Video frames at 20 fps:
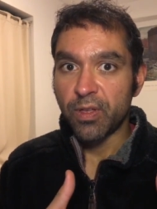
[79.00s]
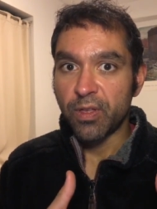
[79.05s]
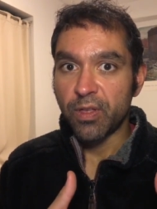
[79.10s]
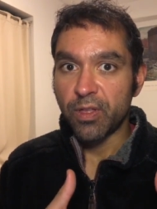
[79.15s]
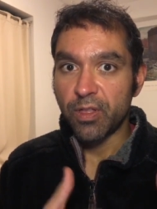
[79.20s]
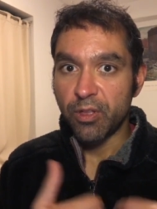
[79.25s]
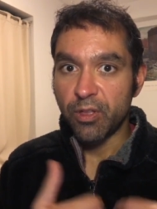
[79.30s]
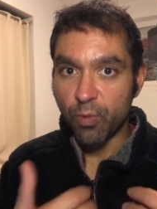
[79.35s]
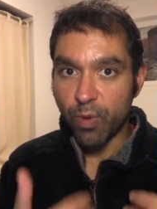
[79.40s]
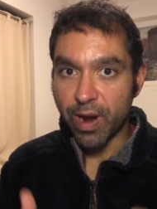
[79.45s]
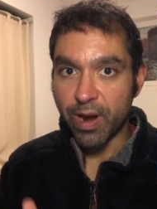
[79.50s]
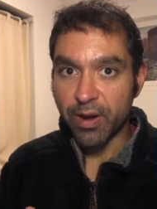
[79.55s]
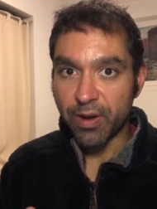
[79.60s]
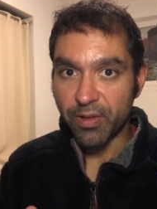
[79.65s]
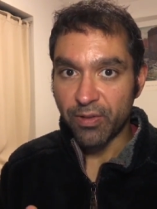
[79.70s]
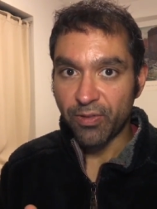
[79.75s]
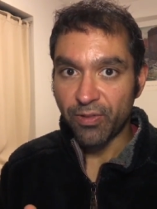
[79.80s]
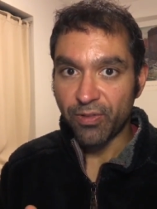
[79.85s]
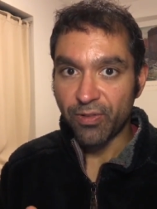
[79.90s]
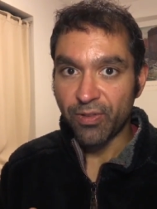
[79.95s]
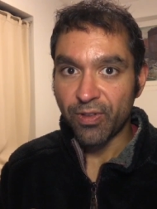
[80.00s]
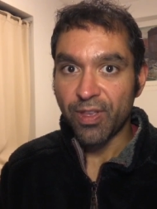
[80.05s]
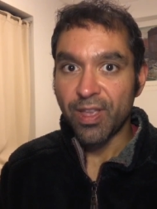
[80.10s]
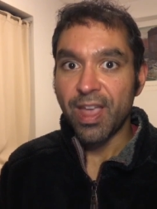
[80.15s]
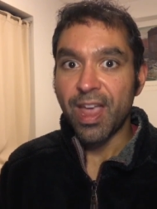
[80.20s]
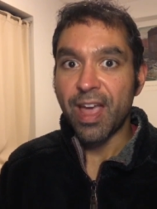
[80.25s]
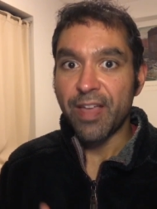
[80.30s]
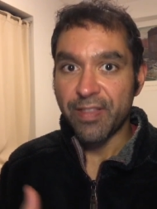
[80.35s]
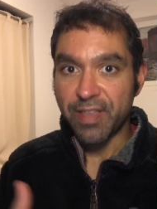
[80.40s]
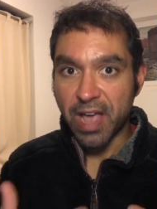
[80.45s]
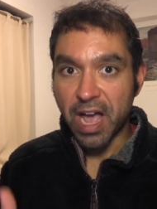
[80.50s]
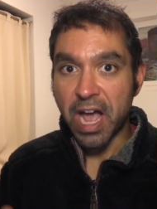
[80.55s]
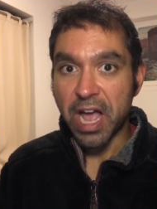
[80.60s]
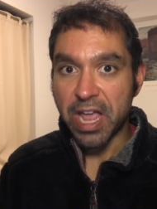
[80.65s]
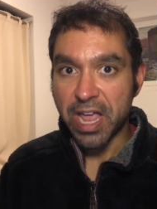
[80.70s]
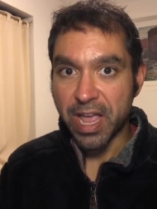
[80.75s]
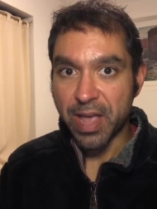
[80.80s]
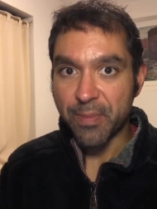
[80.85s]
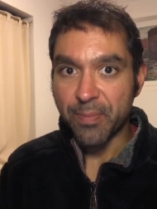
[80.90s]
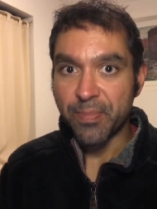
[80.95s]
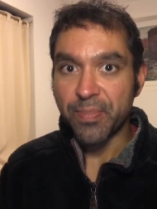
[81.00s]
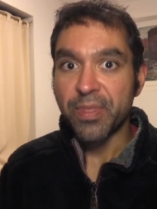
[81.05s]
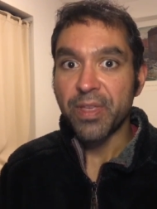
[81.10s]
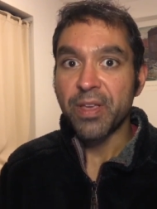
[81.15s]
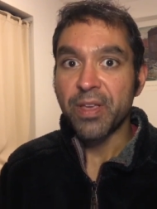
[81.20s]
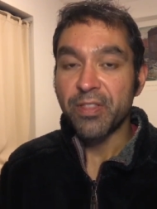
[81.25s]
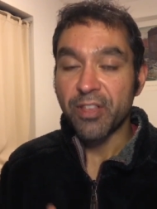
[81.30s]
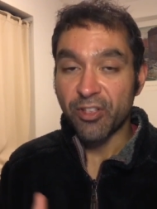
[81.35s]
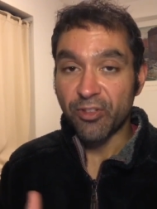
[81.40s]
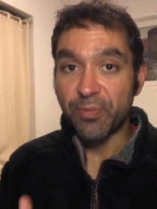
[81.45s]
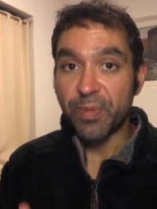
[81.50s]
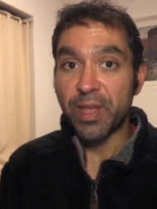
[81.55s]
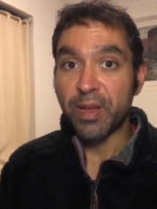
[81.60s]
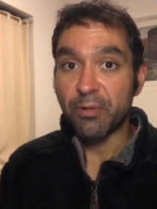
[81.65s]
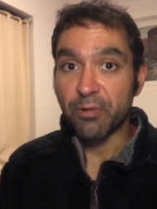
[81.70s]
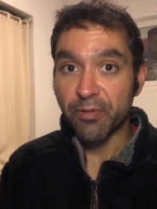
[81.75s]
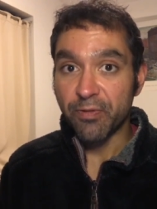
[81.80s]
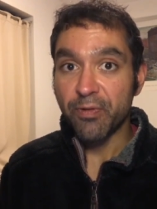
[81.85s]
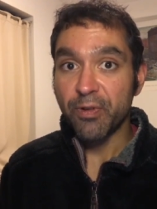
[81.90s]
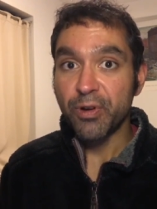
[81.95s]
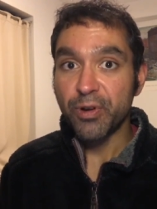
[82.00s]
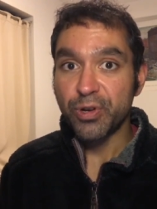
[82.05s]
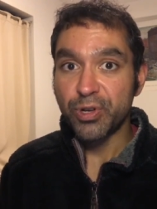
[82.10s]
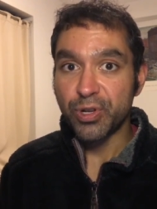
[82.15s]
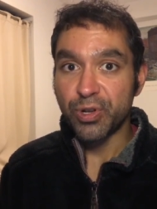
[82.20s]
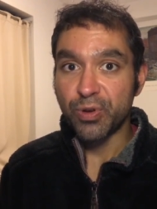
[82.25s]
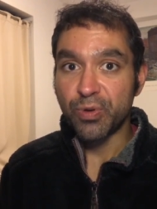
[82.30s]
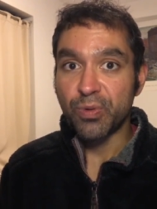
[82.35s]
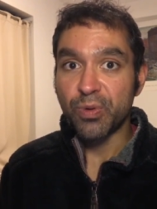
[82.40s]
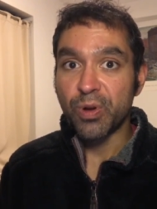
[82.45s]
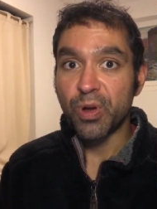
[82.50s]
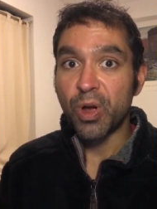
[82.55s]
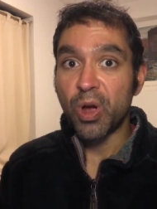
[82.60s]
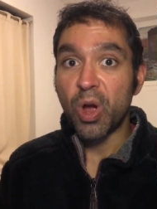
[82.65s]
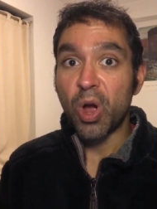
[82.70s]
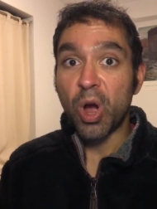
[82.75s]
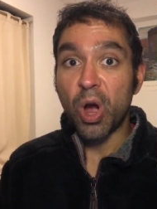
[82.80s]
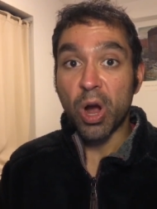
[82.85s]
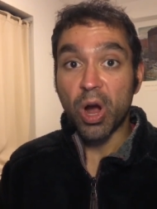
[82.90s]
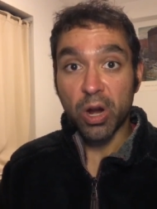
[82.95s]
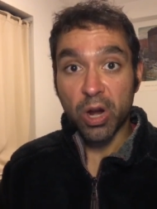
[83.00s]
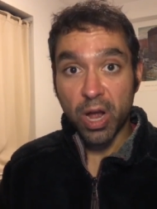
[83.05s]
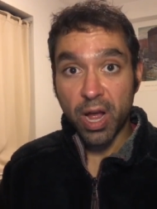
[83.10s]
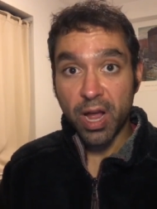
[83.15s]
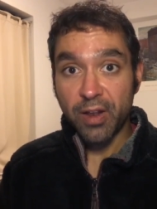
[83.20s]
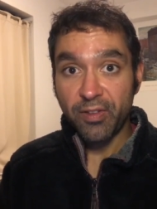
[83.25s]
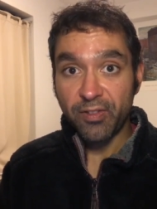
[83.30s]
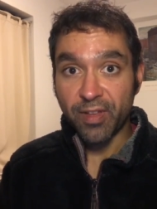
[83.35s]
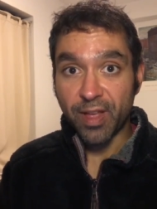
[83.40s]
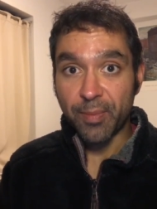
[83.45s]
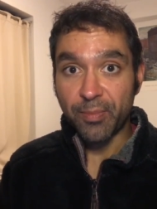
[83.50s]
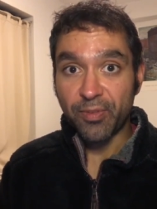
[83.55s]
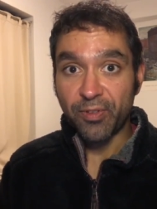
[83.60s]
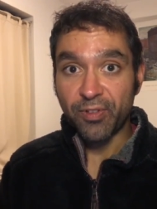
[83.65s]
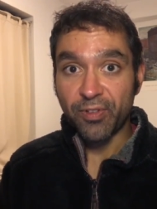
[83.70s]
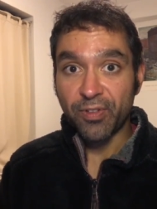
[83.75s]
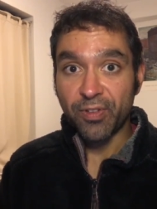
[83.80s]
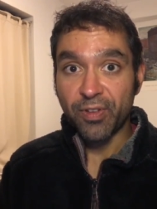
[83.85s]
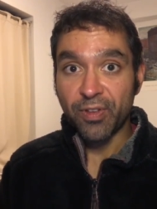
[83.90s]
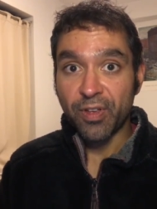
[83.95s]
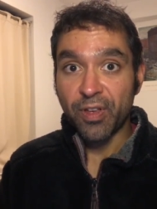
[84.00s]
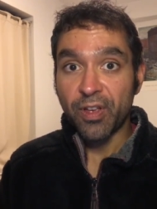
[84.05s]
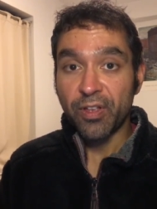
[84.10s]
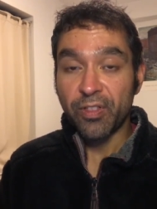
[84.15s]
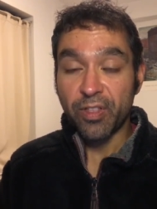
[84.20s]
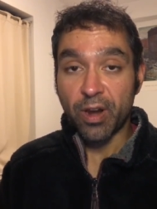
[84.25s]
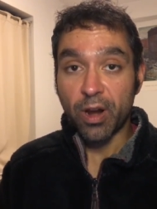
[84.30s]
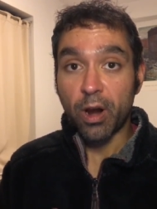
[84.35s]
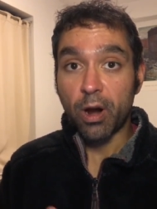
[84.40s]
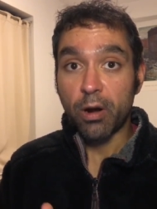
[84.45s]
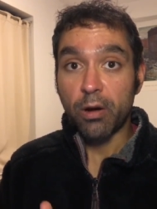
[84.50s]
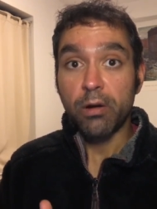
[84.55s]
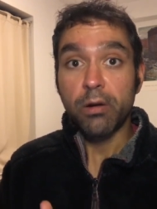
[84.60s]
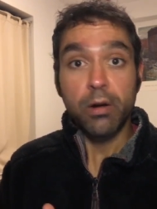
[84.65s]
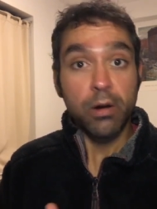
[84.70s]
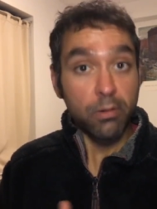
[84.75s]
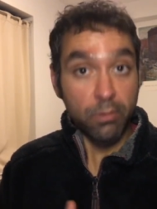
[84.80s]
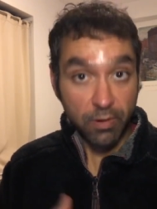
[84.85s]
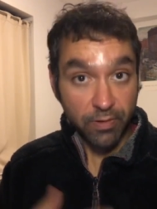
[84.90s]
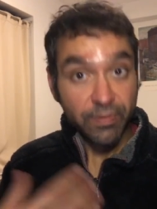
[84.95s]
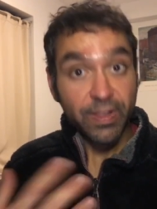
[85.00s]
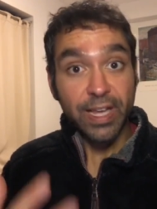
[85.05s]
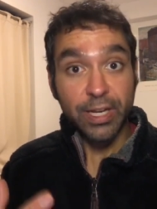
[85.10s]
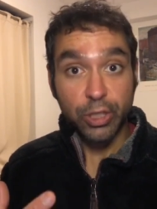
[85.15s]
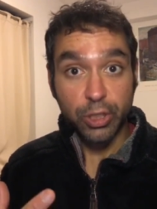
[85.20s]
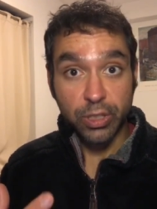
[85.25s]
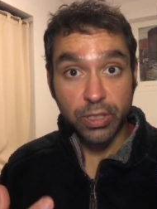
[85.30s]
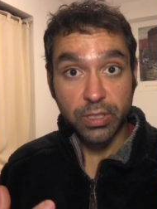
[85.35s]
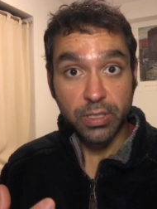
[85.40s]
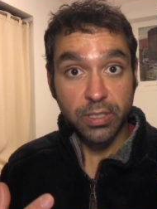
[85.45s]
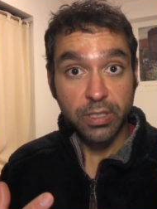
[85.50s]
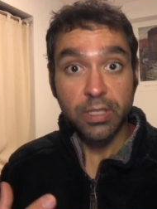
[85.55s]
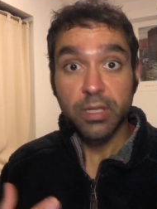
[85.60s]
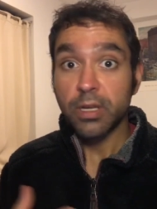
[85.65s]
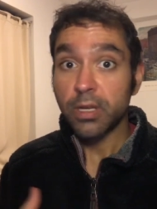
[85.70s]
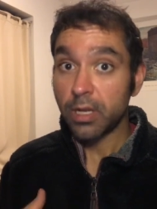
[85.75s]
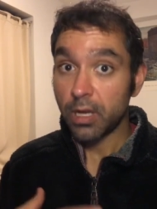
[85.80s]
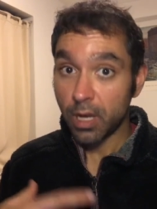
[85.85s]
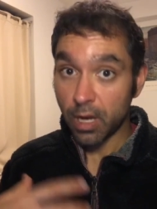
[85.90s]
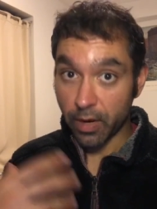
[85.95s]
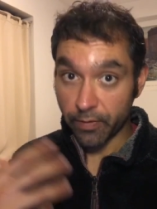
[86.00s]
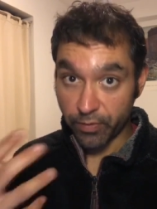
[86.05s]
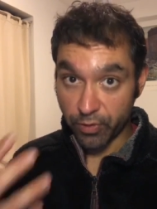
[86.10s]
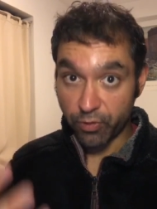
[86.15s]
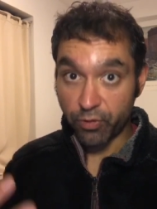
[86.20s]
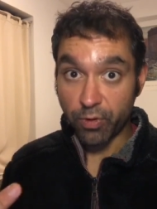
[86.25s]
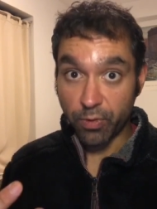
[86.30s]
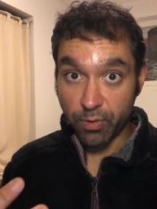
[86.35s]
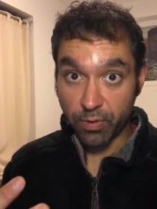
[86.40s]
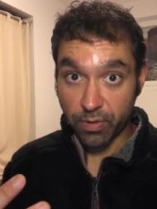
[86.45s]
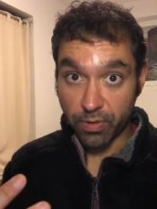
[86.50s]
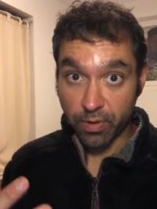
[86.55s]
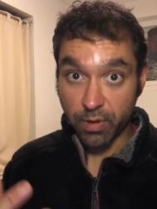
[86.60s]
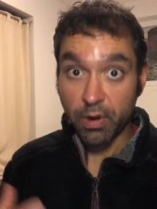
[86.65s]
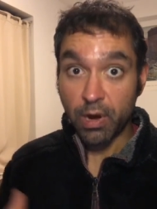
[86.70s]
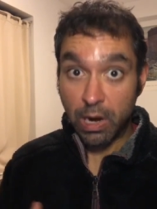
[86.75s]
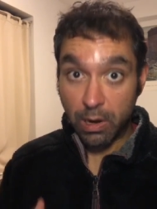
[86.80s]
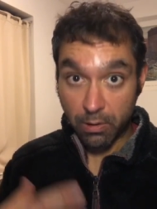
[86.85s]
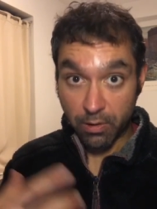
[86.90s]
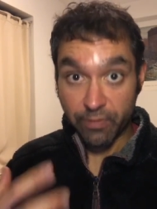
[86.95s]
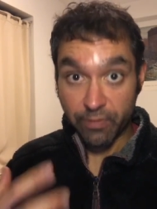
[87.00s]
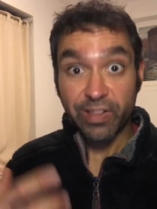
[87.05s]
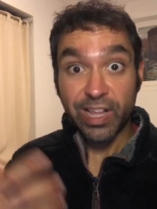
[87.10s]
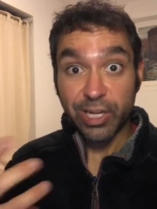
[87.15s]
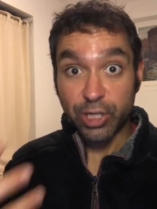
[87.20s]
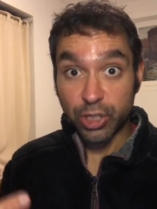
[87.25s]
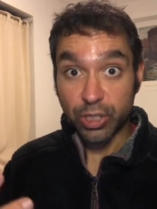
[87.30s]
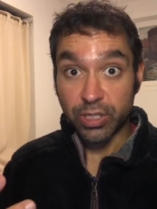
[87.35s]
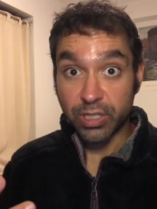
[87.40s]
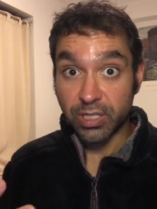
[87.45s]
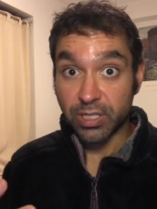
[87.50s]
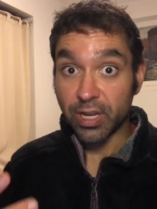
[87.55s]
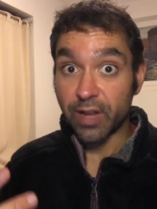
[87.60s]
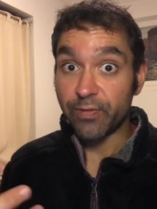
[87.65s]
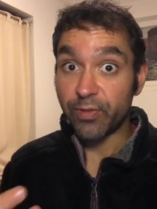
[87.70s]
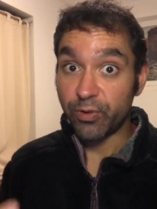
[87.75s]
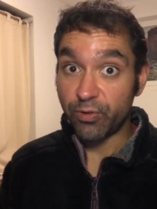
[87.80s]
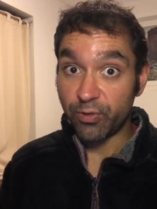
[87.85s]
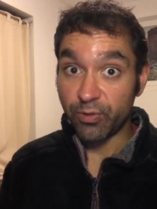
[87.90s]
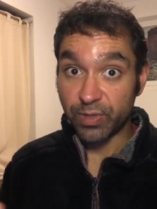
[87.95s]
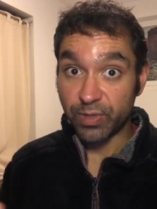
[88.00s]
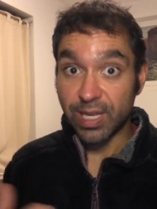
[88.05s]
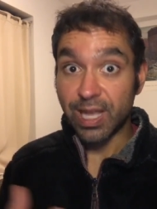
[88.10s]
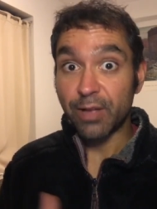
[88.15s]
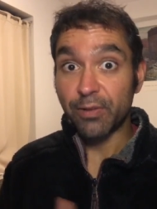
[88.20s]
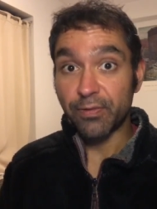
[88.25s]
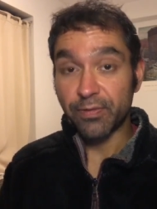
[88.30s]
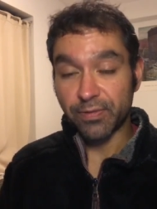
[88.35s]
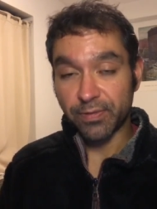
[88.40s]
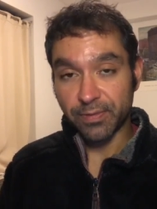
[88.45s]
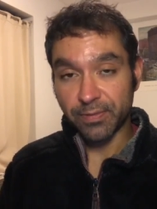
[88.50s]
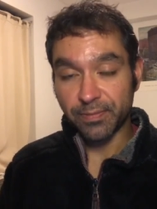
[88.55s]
the awareness and the I am that's being referred to are concepts that are reflections of the truth, reflections of the true self.